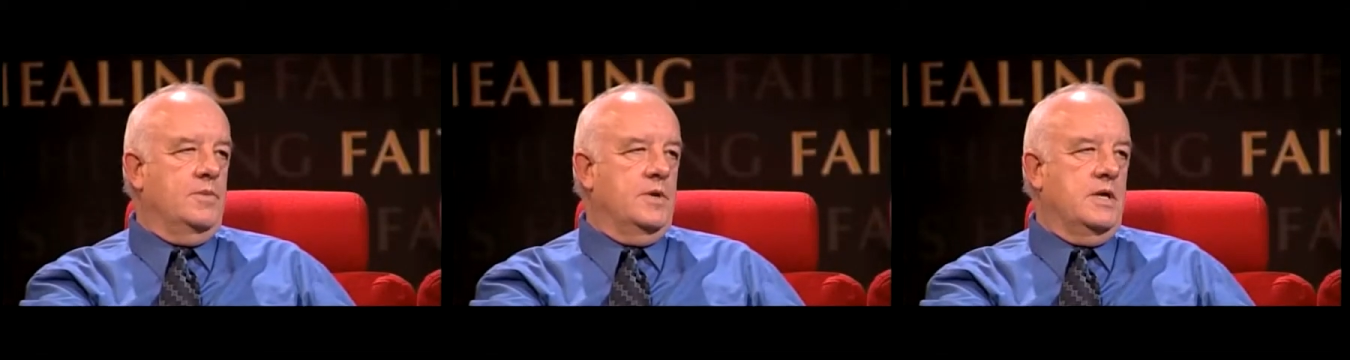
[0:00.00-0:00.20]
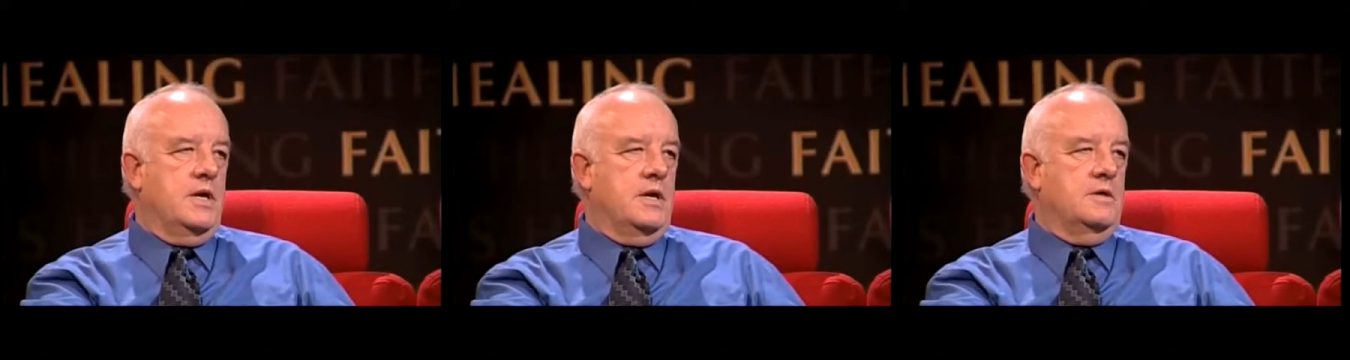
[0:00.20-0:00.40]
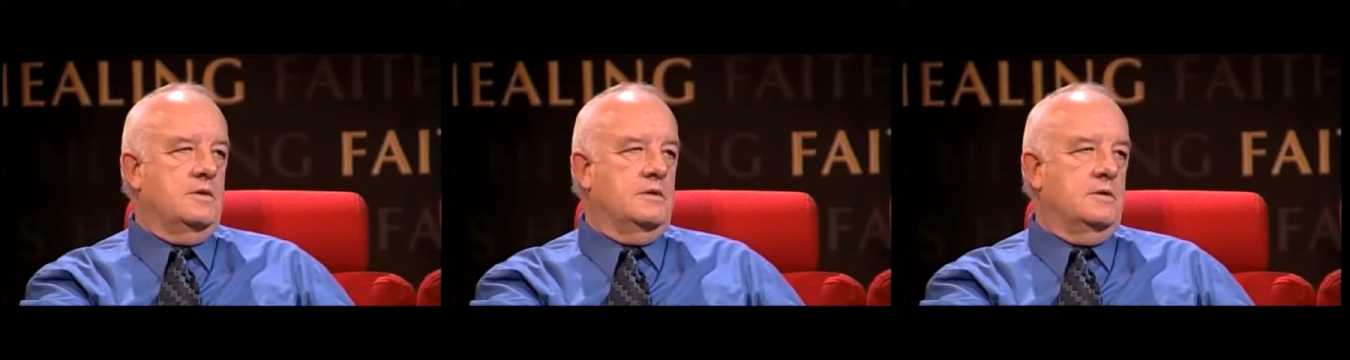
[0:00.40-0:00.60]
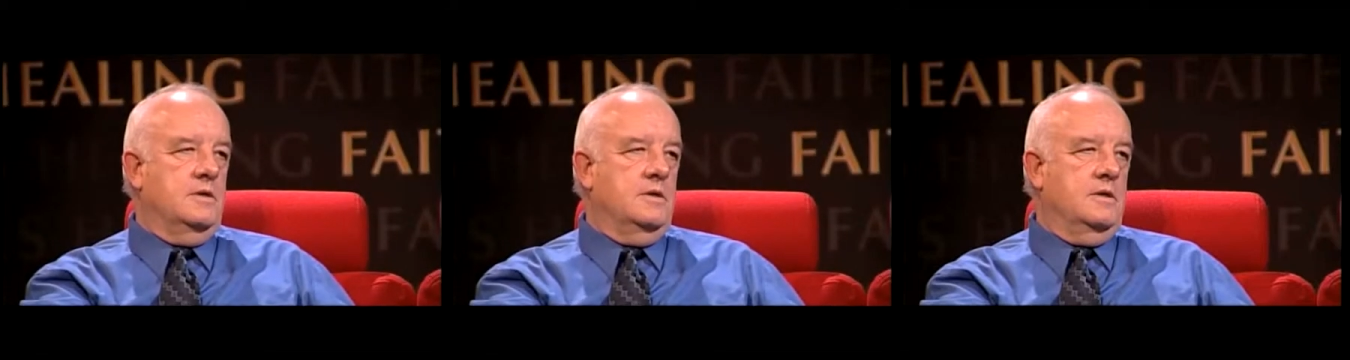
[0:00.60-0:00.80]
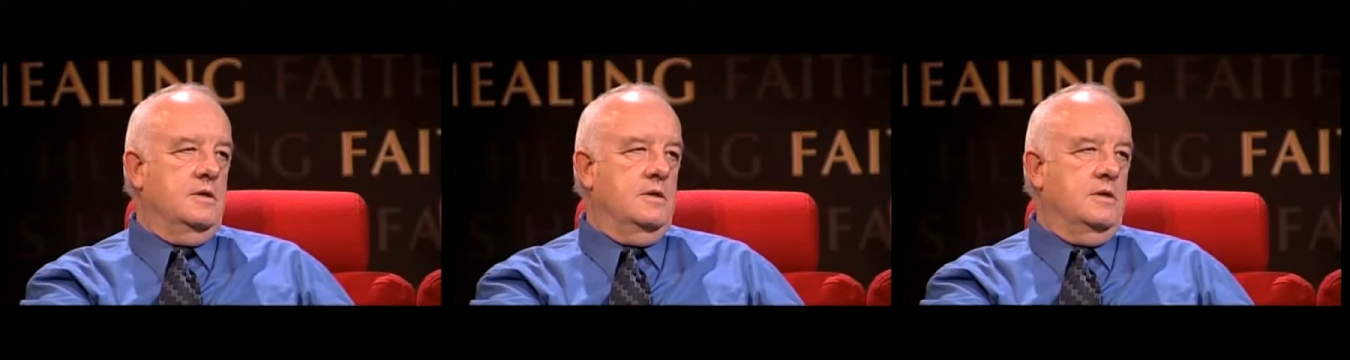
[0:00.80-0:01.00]
Peniel,
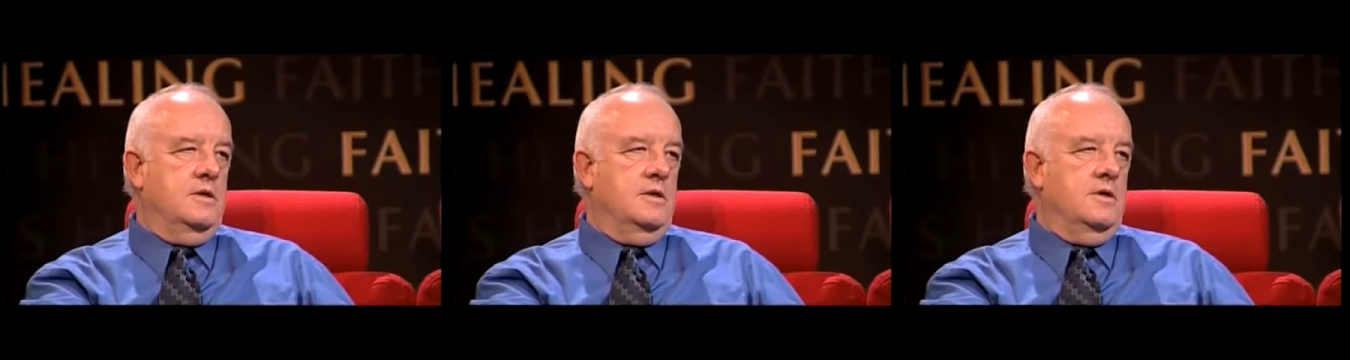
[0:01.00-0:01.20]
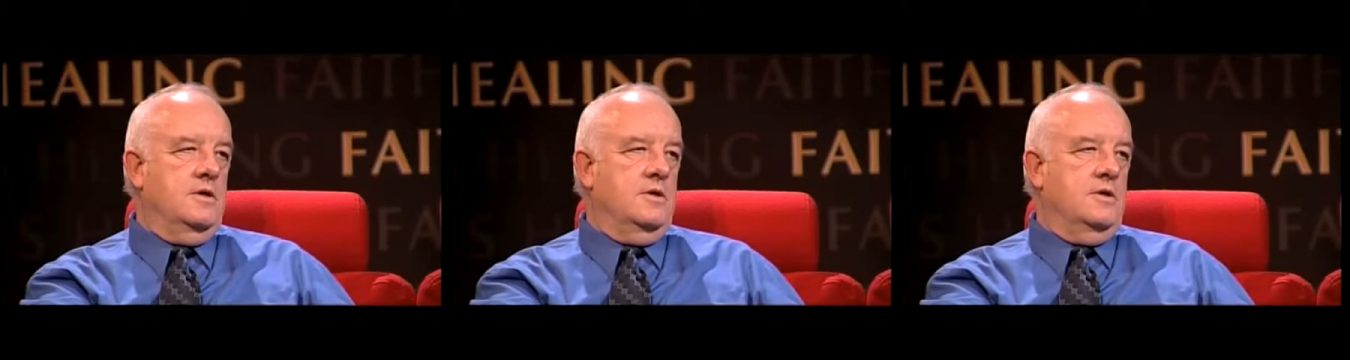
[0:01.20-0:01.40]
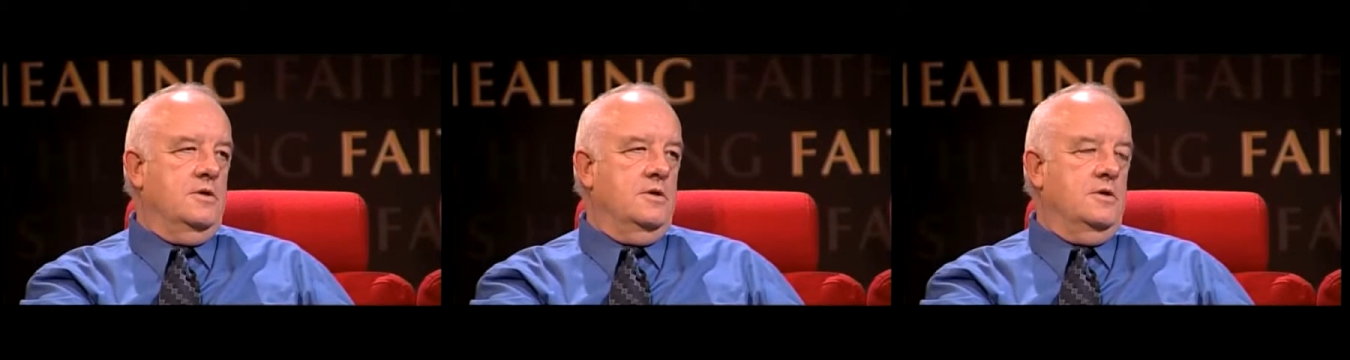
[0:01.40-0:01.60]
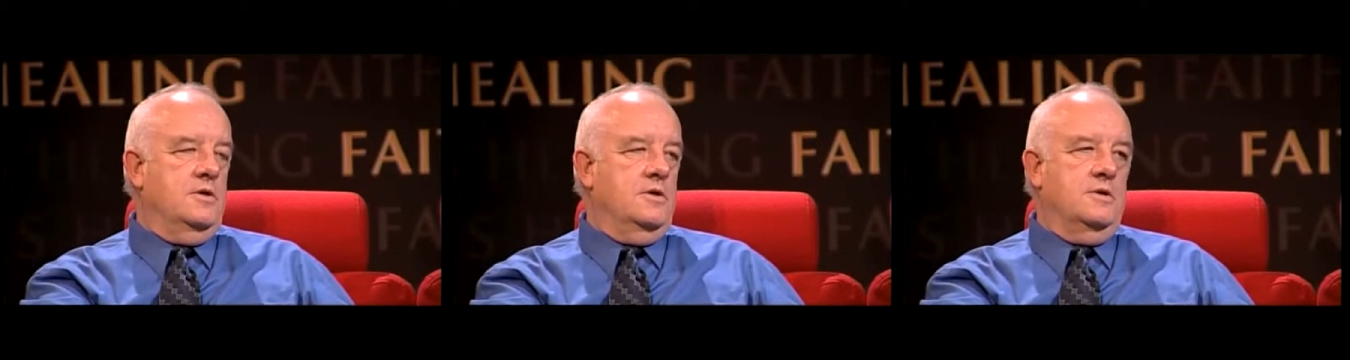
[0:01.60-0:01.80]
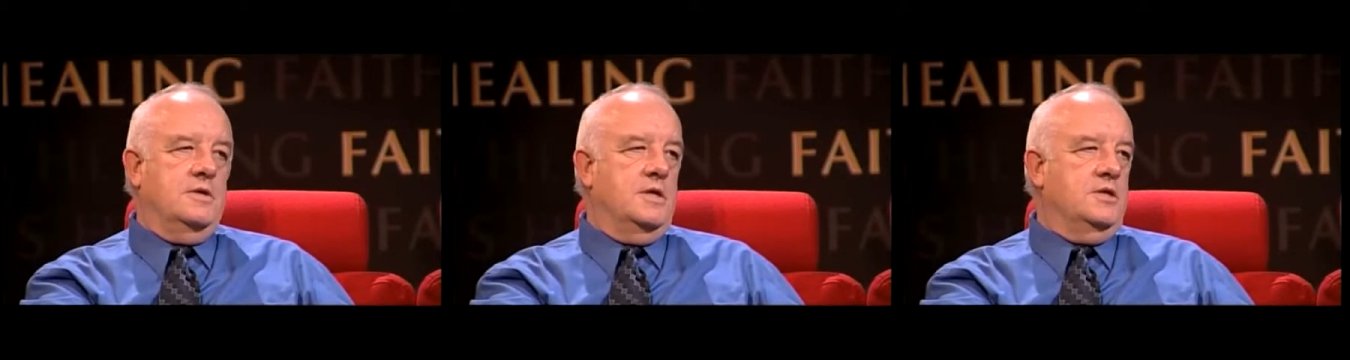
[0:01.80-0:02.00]

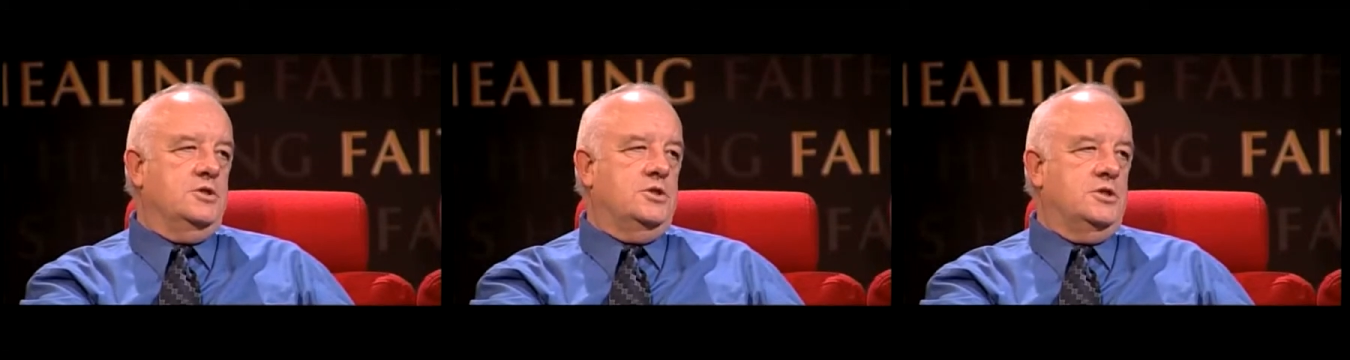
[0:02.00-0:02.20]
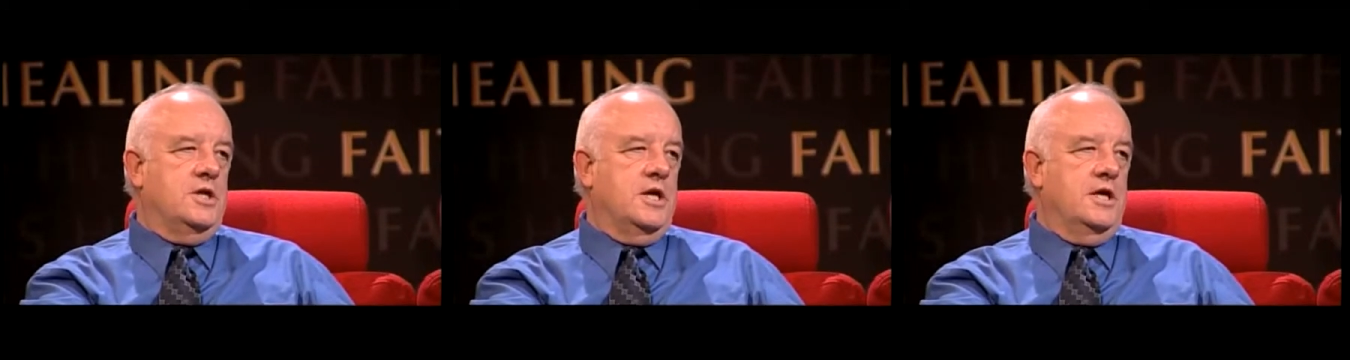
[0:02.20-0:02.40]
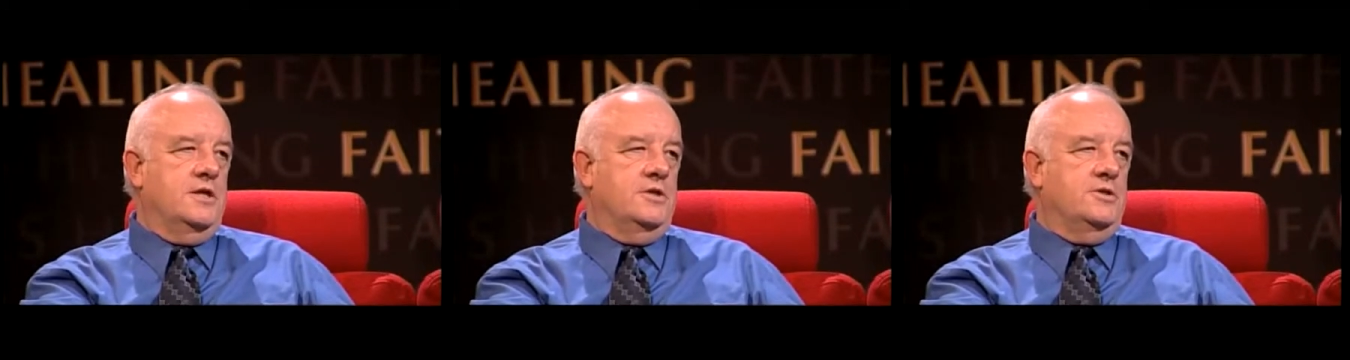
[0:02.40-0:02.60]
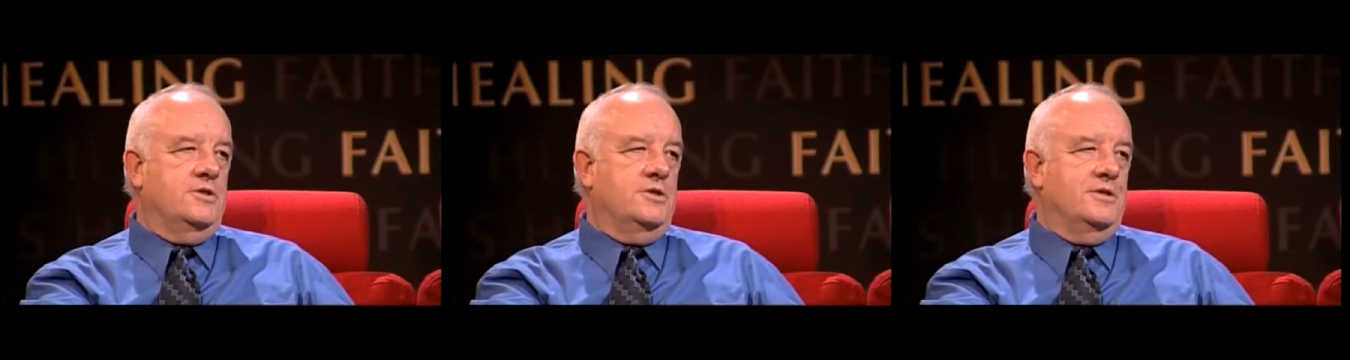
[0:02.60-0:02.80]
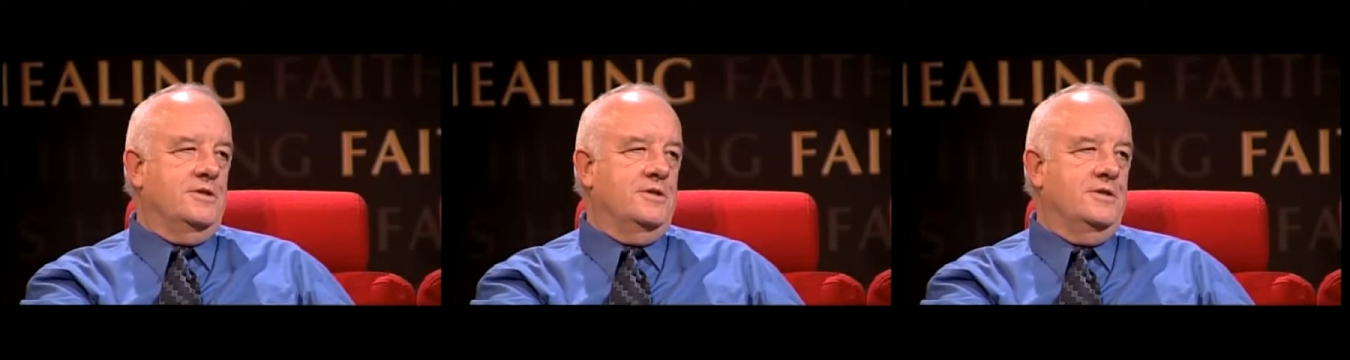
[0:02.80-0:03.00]
things changed.